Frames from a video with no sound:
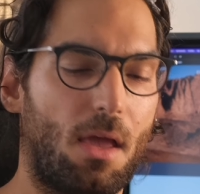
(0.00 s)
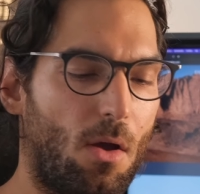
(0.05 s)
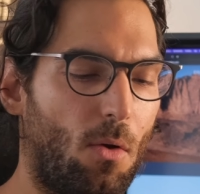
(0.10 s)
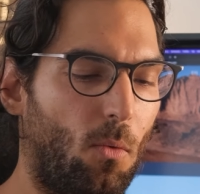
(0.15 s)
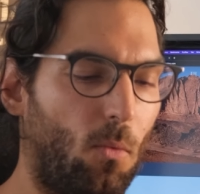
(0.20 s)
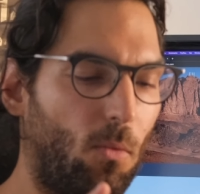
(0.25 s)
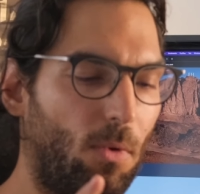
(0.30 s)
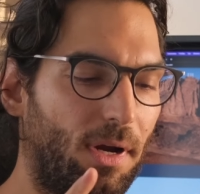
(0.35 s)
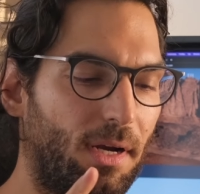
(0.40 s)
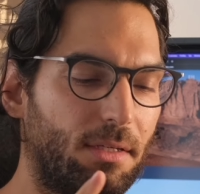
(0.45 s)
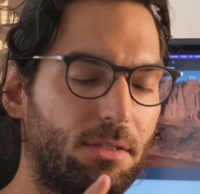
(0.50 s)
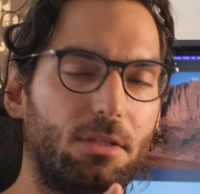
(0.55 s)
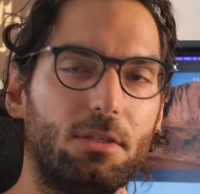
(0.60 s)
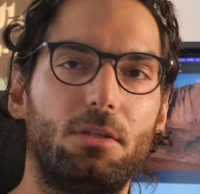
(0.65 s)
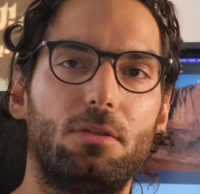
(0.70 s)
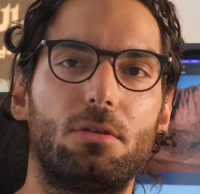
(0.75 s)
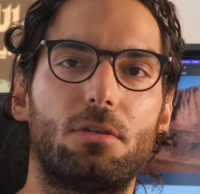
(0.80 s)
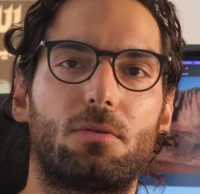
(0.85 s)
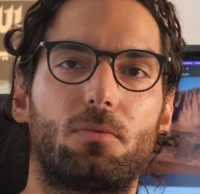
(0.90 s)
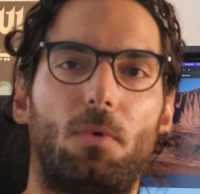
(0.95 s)
where to
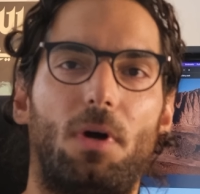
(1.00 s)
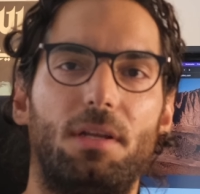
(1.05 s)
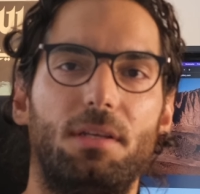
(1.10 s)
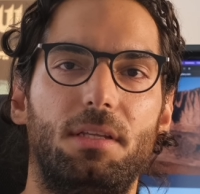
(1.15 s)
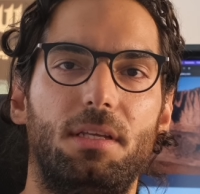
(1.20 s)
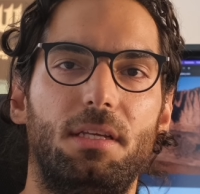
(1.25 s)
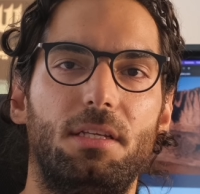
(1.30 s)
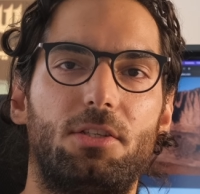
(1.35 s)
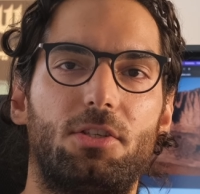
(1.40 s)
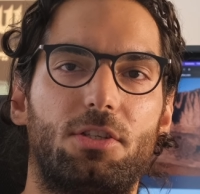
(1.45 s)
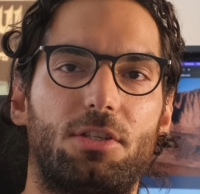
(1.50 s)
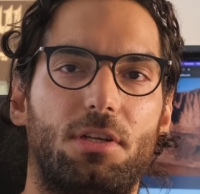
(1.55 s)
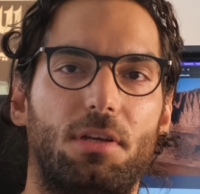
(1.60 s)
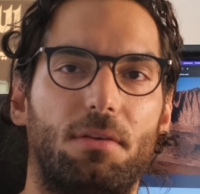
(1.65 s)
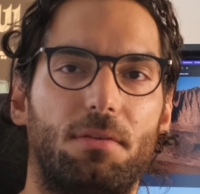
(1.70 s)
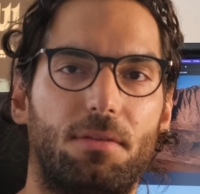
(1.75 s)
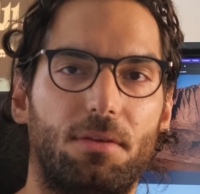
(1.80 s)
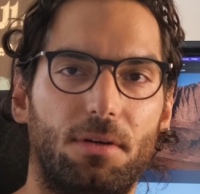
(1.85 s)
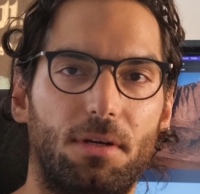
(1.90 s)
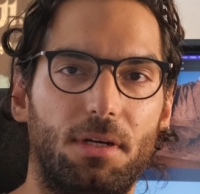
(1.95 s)
use one each.
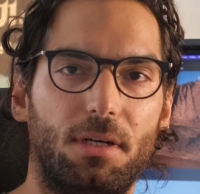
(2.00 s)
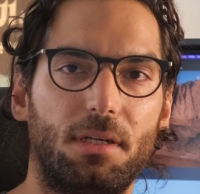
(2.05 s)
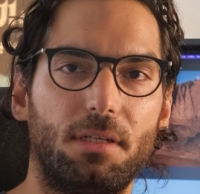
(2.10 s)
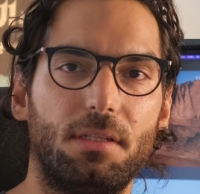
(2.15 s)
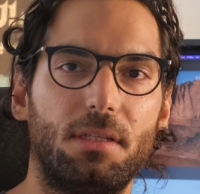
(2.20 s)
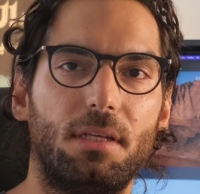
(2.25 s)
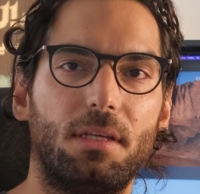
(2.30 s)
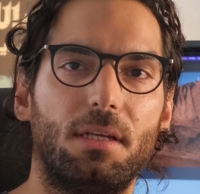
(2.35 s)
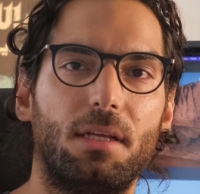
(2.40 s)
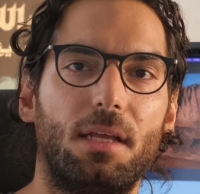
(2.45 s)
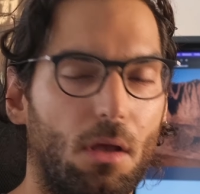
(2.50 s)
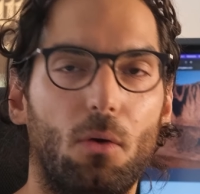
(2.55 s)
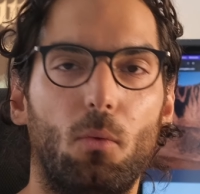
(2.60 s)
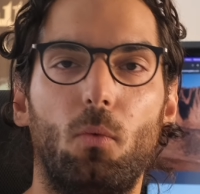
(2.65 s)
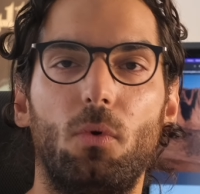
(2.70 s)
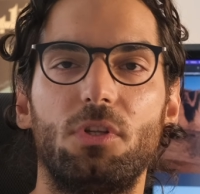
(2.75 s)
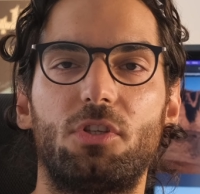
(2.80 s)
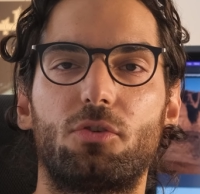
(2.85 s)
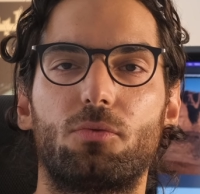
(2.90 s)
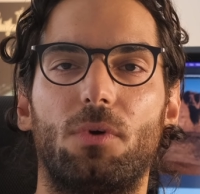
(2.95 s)
Third,
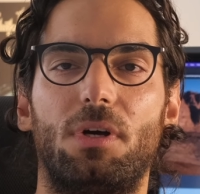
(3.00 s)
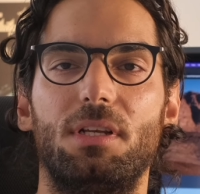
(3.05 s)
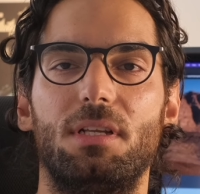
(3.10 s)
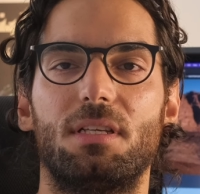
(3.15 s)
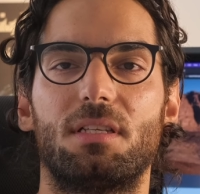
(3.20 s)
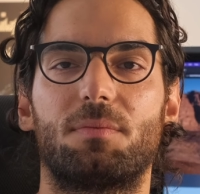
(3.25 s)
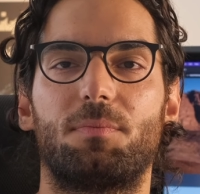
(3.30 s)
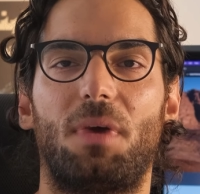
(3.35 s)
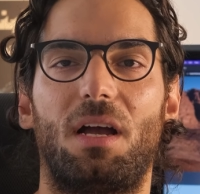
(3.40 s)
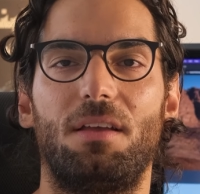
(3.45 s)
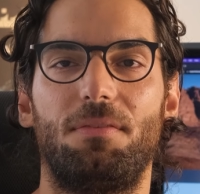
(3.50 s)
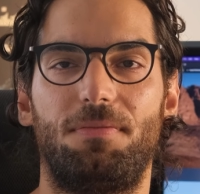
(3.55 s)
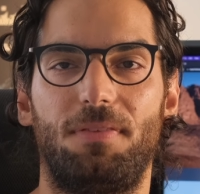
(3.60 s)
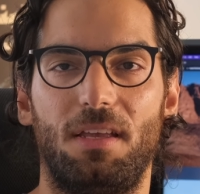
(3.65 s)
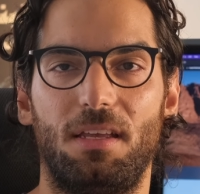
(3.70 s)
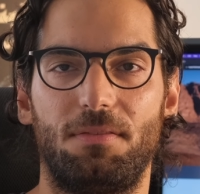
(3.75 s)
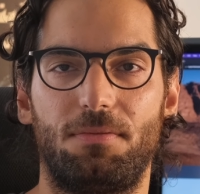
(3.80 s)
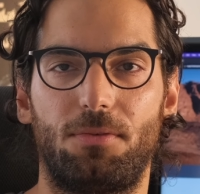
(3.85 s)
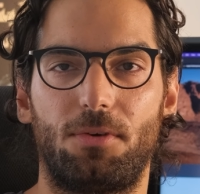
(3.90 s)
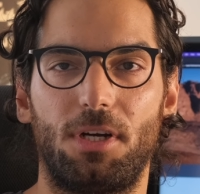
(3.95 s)
which one is my
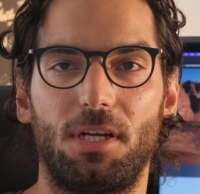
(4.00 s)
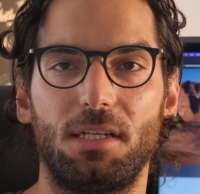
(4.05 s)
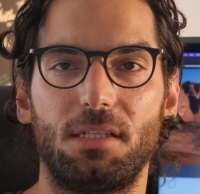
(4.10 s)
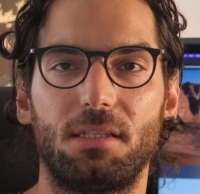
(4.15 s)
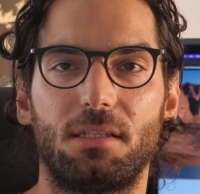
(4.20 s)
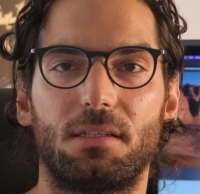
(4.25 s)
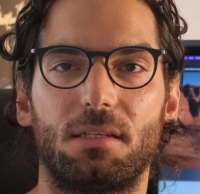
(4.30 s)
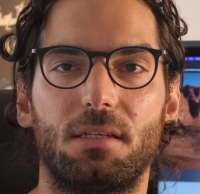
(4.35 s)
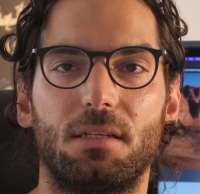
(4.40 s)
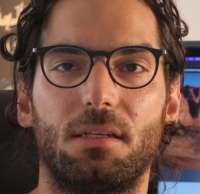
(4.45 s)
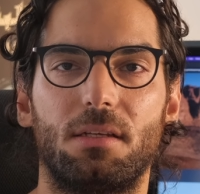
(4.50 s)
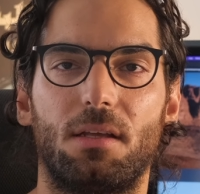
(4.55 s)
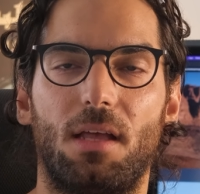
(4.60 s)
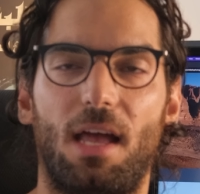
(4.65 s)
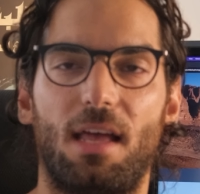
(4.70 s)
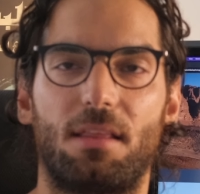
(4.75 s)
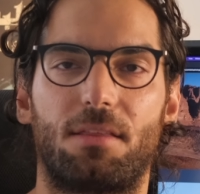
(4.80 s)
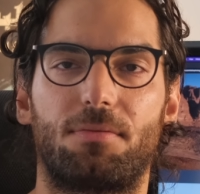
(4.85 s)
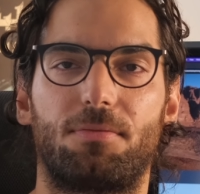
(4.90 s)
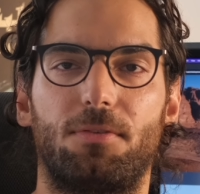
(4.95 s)
favorite
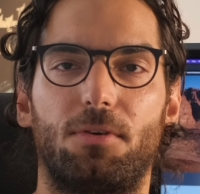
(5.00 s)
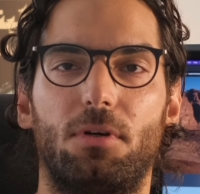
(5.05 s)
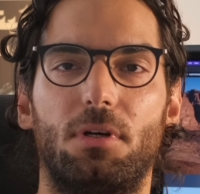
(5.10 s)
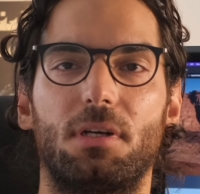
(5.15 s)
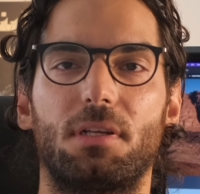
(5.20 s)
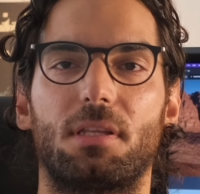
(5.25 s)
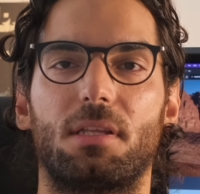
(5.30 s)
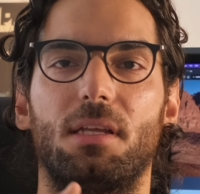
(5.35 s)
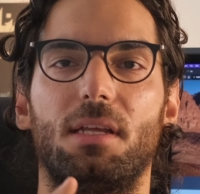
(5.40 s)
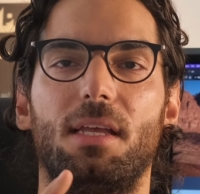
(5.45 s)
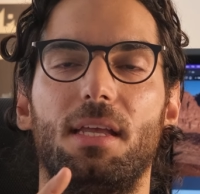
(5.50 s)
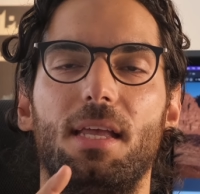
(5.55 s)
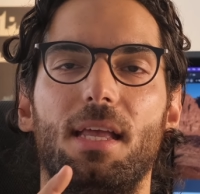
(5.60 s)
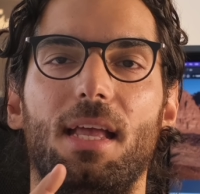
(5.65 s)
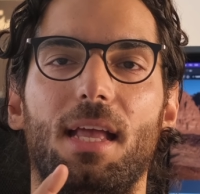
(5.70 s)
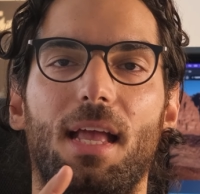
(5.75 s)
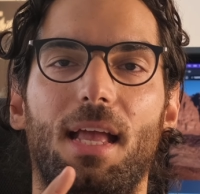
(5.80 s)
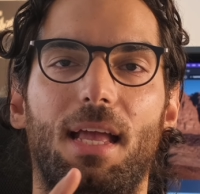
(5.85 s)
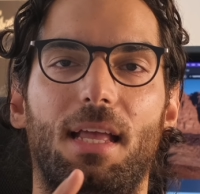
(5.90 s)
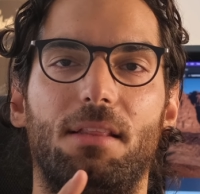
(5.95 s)
at fourth.
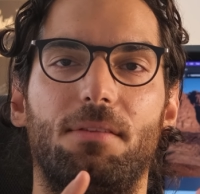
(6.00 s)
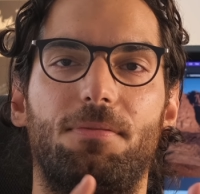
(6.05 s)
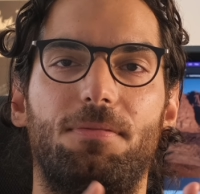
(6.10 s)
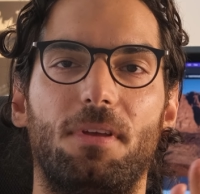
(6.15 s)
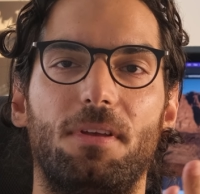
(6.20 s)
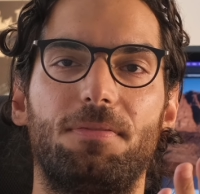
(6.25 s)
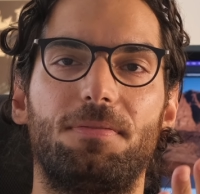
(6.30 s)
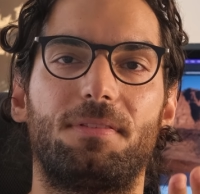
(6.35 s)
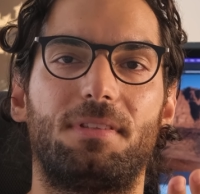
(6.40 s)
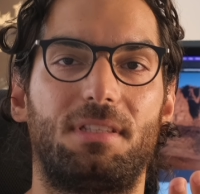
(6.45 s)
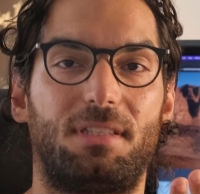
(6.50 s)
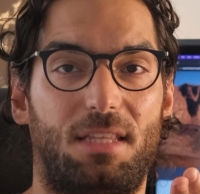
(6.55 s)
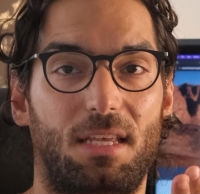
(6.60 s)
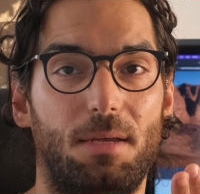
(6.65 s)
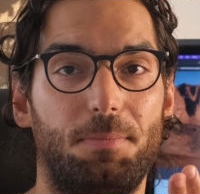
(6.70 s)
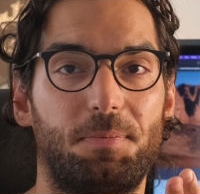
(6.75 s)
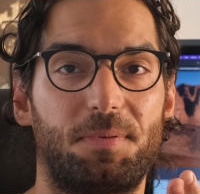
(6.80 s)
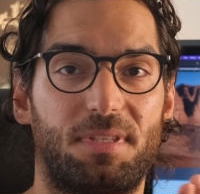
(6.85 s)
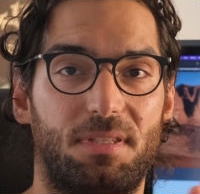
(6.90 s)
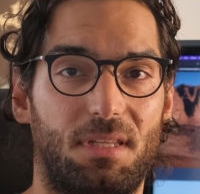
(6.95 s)
And fifth,
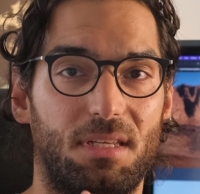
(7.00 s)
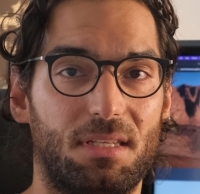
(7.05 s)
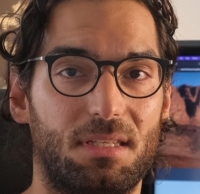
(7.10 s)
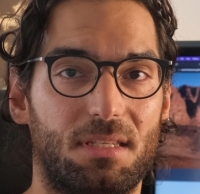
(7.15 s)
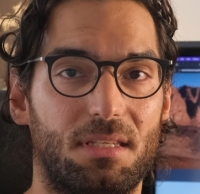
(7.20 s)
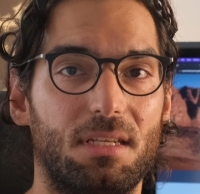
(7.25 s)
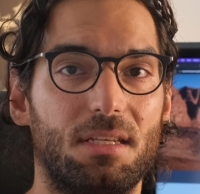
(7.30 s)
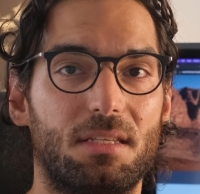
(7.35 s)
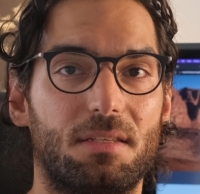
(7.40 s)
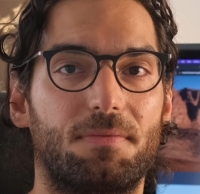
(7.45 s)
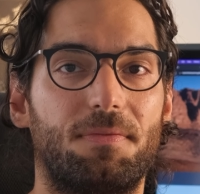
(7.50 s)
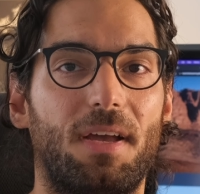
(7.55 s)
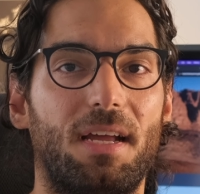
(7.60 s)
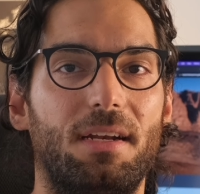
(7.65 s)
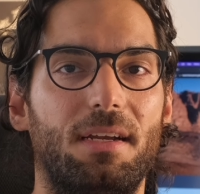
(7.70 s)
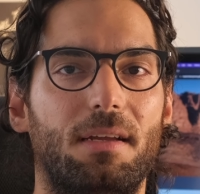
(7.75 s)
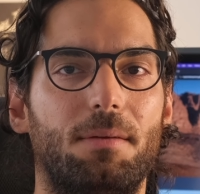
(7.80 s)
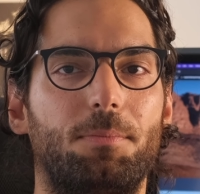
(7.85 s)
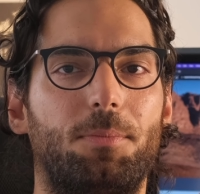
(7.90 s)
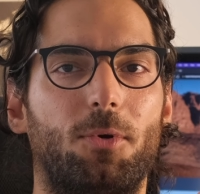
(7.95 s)
tips. This is
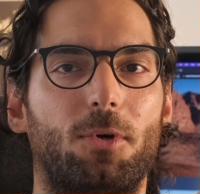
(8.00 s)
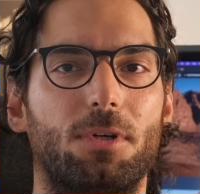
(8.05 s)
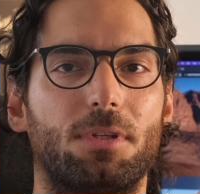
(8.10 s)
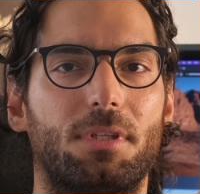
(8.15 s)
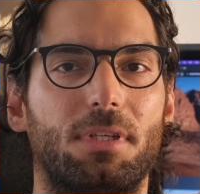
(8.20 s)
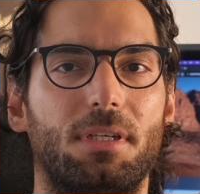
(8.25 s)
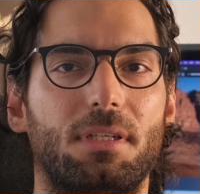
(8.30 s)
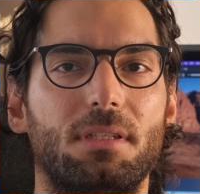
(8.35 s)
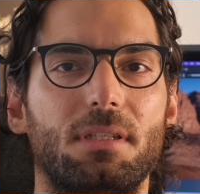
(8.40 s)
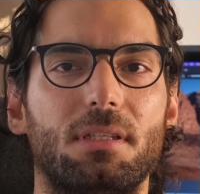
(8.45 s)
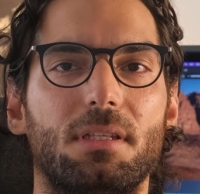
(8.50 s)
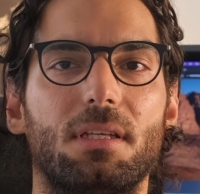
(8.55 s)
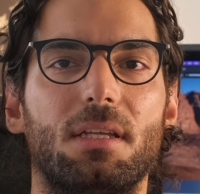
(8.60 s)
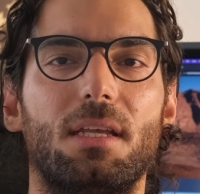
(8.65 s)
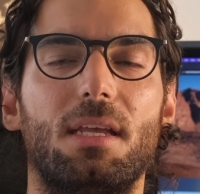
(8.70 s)
very important.